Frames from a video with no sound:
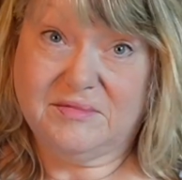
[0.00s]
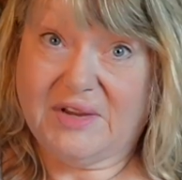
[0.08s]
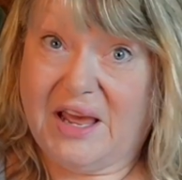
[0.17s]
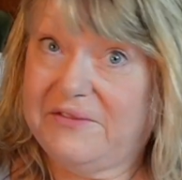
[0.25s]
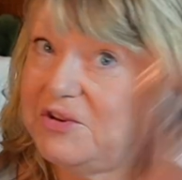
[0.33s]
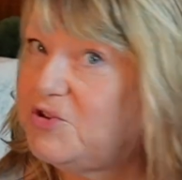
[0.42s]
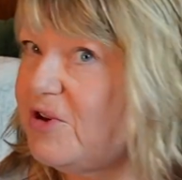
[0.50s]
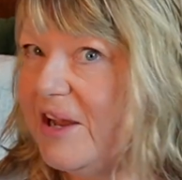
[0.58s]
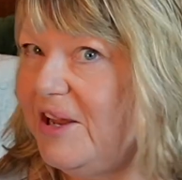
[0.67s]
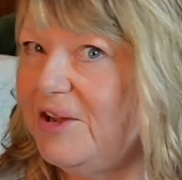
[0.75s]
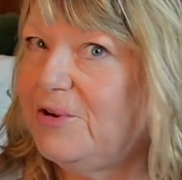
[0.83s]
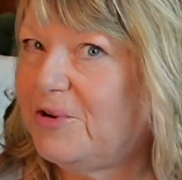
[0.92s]
Have you tried
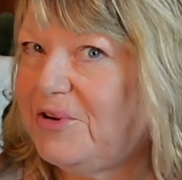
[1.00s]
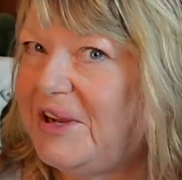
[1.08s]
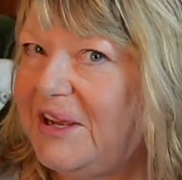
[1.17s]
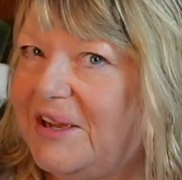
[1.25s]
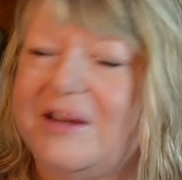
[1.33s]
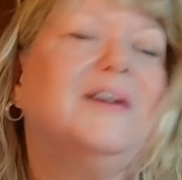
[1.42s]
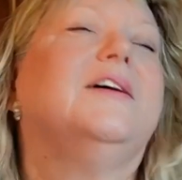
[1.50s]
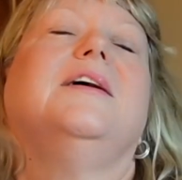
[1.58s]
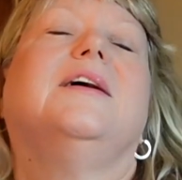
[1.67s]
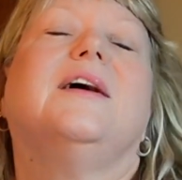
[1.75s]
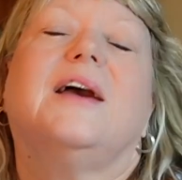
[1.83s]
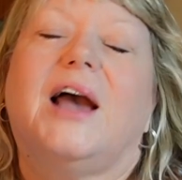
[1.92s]
Eagle Creek?
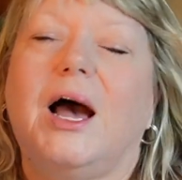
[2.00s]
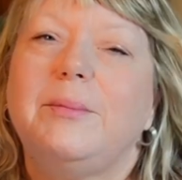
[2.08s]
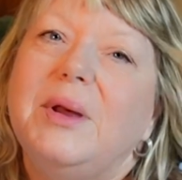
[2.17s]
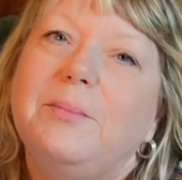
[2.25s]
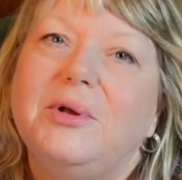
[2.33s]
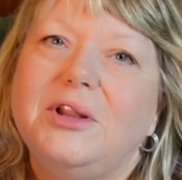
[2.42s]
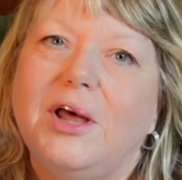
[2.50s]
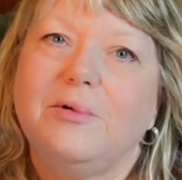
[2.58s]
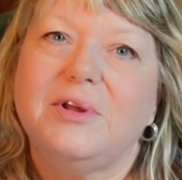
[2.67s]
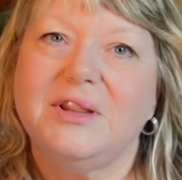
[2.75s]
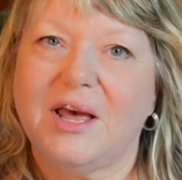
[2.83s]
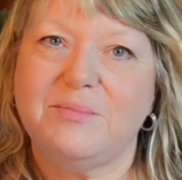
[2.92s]
Comment below
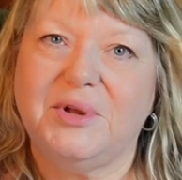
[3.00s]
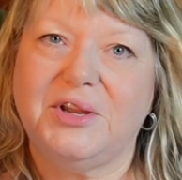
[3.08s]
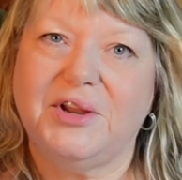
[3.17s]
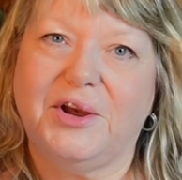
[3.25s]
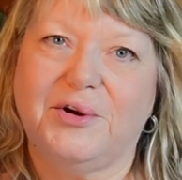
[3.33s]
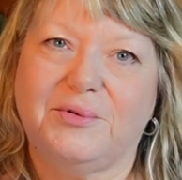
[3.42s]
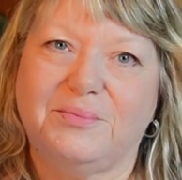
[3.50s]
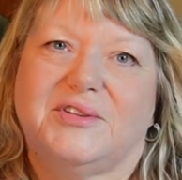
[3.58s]
and let me know.